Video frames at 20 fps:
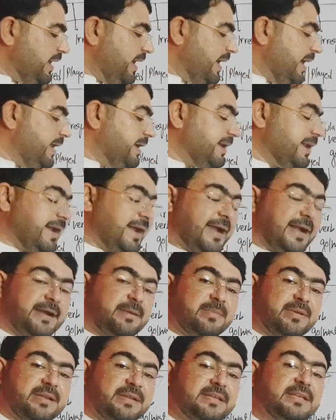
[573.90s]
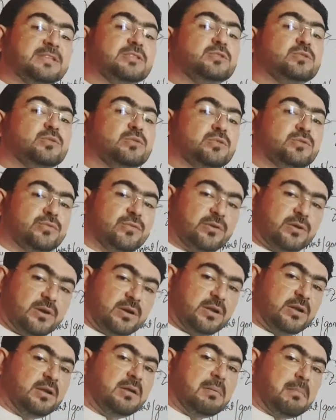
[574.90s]
and had been is used
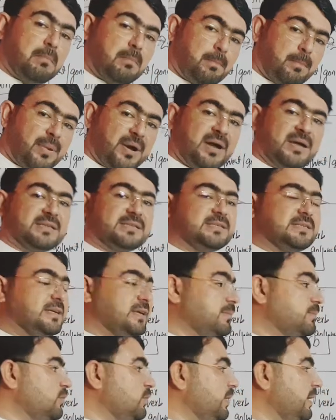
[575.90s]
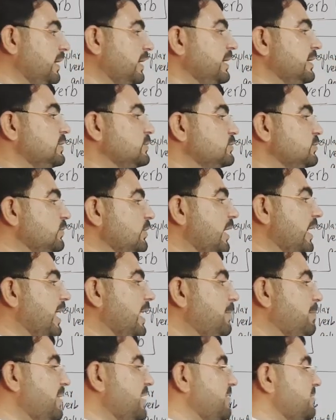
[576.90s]
for past time. Okay, so
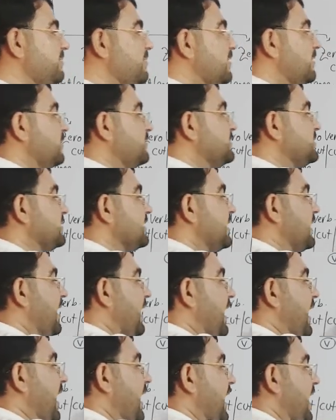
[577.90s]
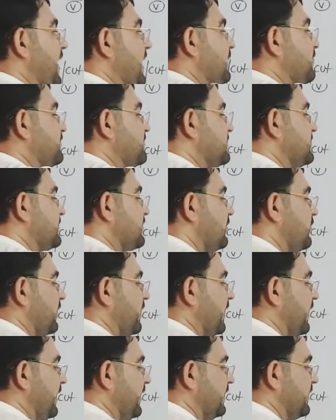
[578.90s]
helping verbs helps.
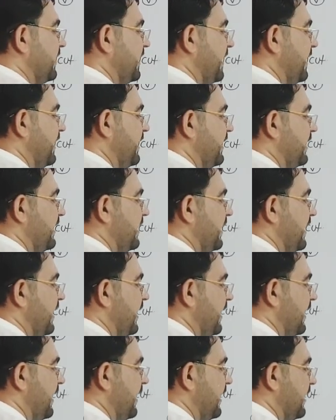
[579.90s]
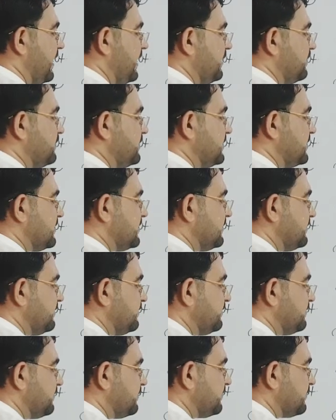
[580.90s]
Okay, they helps.
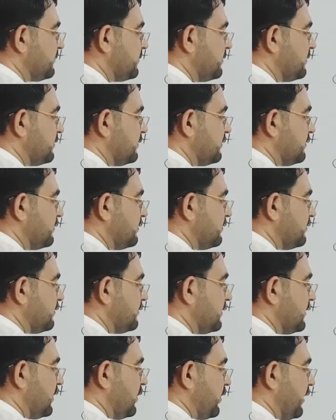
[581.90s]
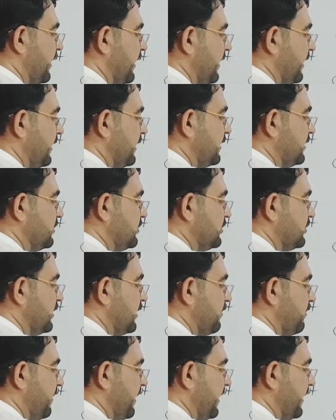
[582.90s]
Okay, to
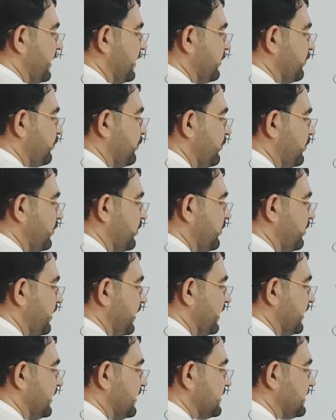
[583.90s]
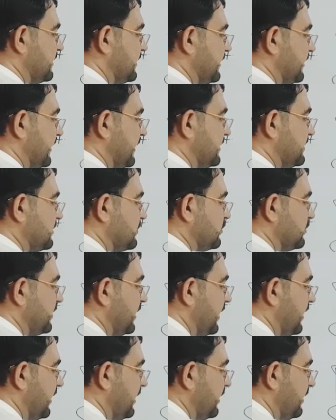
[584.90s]
the main verb in the sentence, to
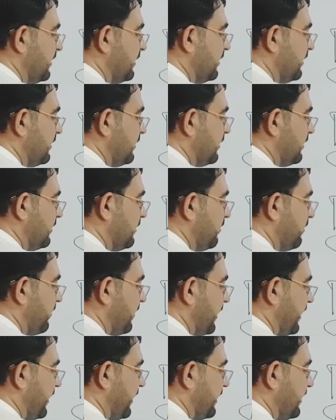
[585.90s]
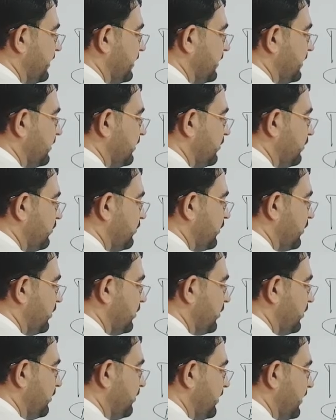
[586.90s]
the main
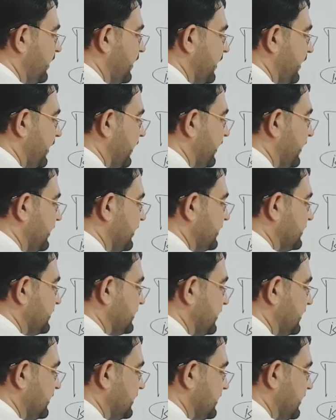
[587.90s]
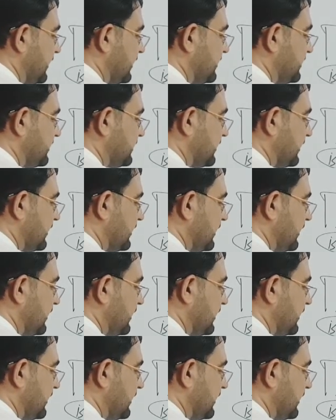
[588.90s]
verb in the sentence,